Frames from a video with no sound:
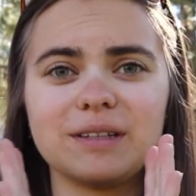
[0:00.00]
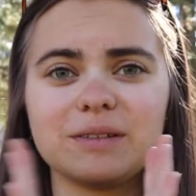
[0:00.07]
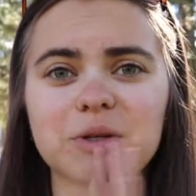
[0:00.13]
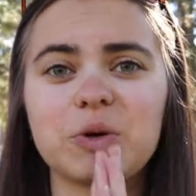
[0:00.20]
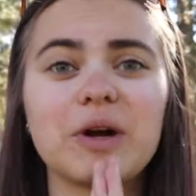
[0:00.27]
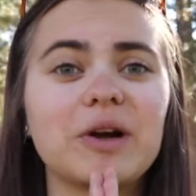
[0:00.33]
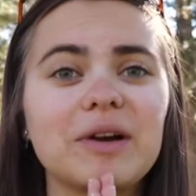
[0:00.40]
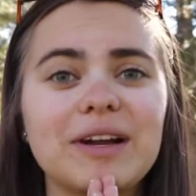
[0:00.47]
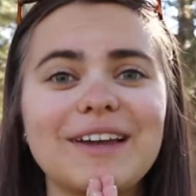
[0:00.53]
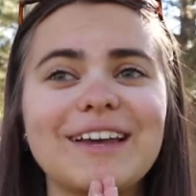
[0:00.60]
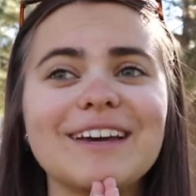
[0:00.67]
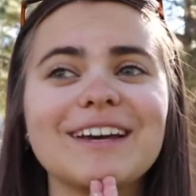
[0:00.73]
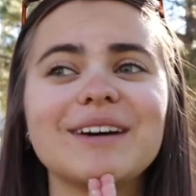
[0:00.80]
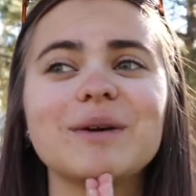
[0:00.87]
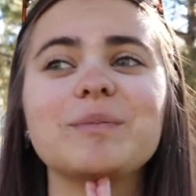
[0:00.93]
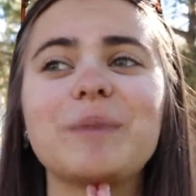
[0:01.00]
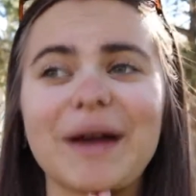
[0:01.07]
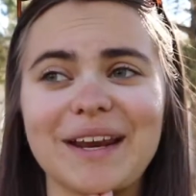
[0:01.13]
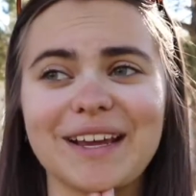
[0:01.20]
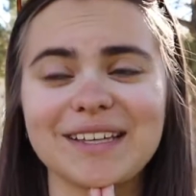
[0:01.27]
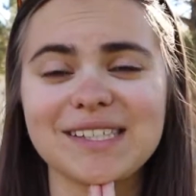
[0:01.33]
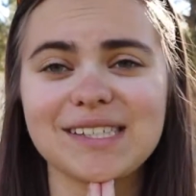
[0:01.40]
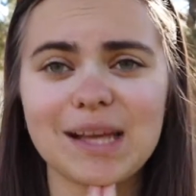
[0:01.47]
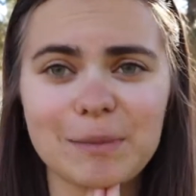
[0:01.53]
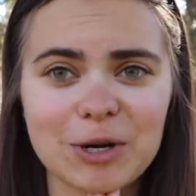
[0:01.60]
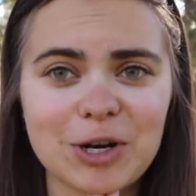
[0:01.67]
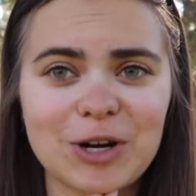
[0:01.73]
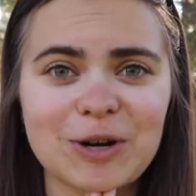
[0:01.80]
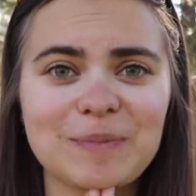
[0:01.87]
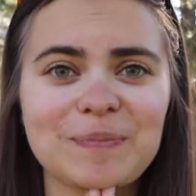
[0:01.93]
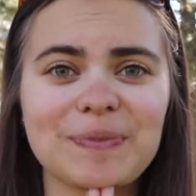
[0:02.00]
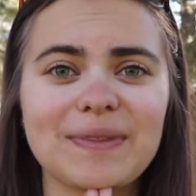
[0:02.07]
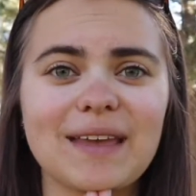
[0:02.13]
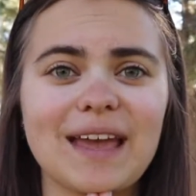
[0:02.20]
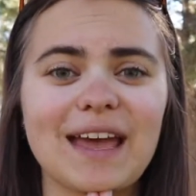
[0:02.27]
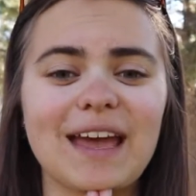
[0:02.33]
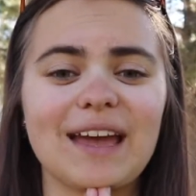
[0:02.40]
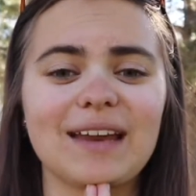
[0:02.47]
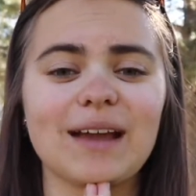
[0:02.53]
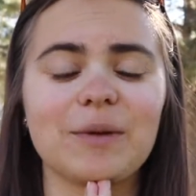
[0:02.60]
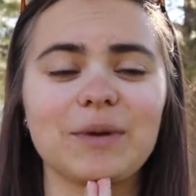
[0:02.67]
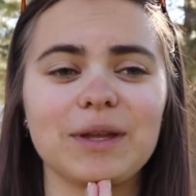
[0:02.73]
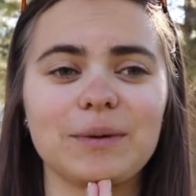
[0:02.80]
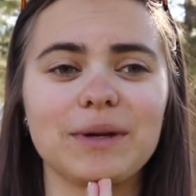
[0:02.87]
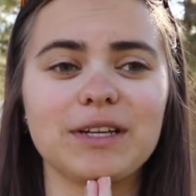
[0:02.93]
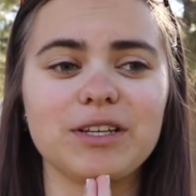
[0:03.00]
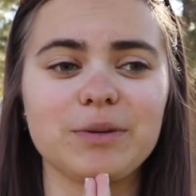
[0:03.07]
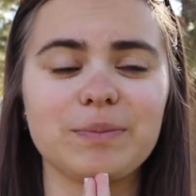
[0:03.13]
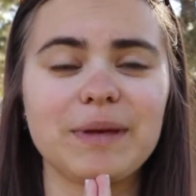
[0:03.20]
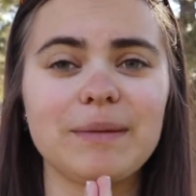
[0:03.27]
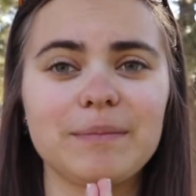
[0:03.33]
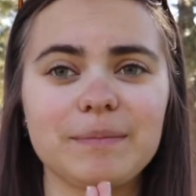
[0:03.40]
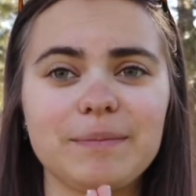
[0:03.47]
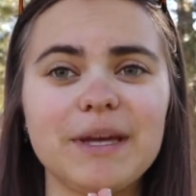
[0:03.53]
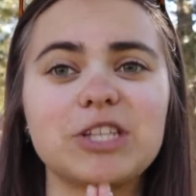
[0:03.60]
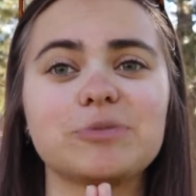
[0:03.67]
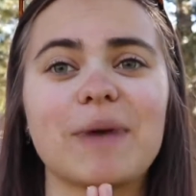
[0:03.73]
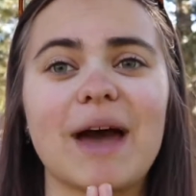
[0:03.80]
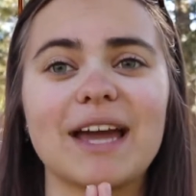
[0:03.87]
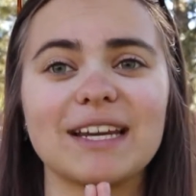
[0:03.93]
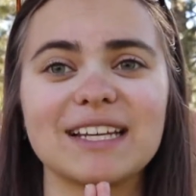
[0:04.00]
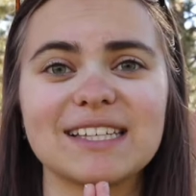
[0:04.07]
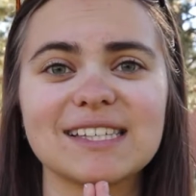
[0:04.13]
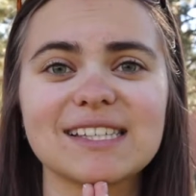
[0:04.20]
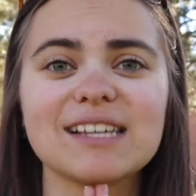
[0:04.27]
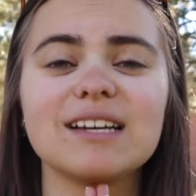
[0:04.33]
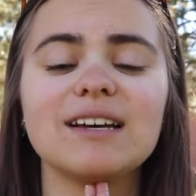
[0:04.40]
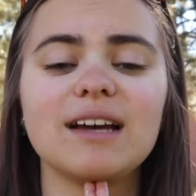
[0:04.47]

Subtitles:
querying by next summer. And I really want to do Pitch Madness.